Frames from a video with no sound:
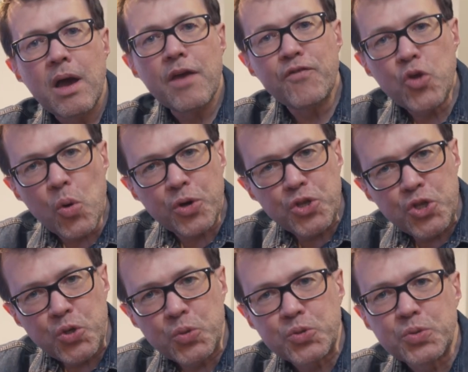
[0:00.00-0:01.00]
If you are
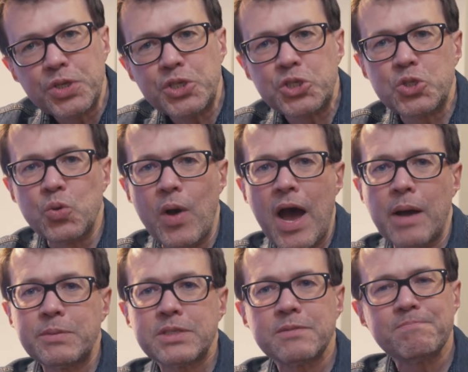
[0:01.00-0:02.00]
new to these two
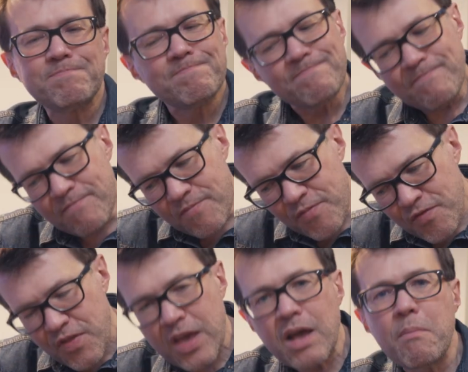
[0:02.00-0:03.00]
apps,
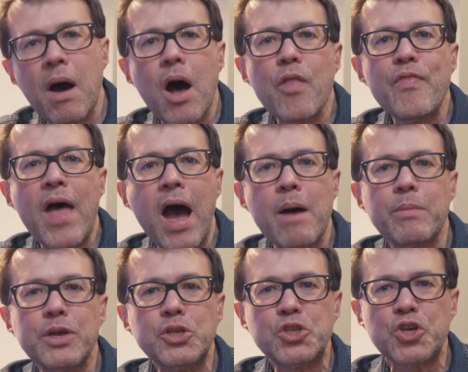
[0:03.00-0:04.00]
think about
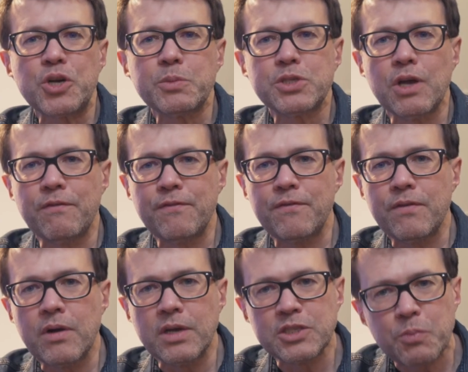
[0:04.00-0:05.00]
them in terms of
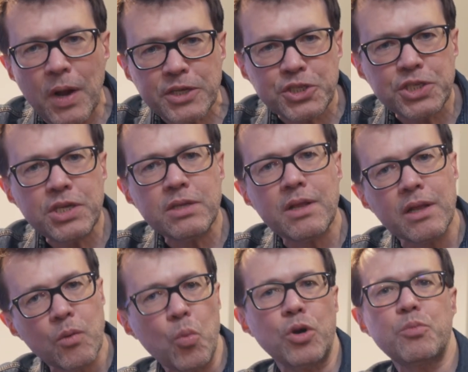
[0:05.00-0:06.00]
a spreadsheet
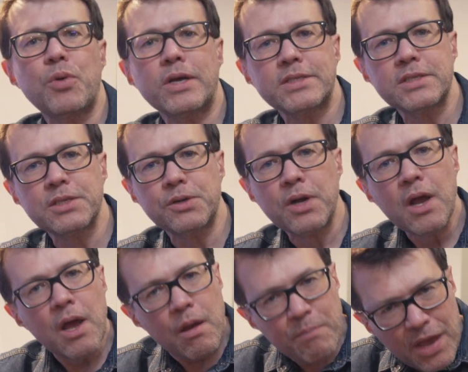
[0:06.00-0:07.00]
and a word processor.
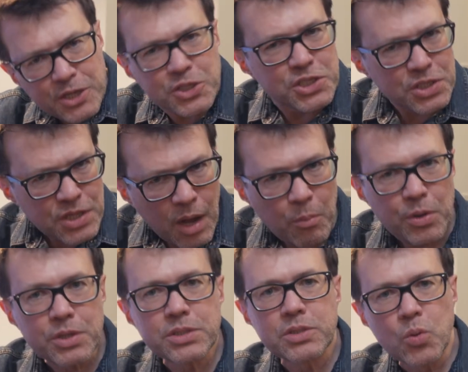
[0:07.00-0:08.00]
Pages and
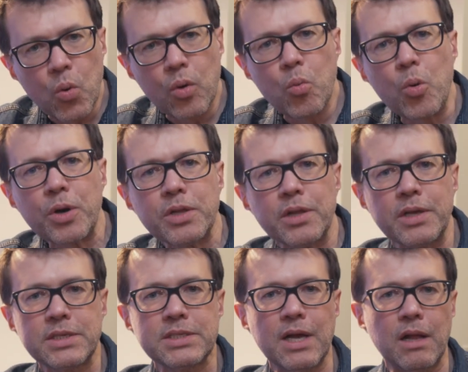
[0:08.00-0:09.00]
numbers or Word and
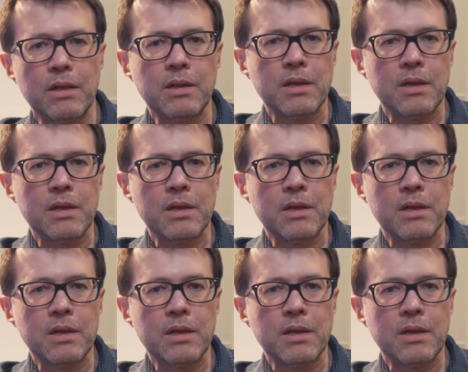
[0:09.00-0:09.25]
Excel.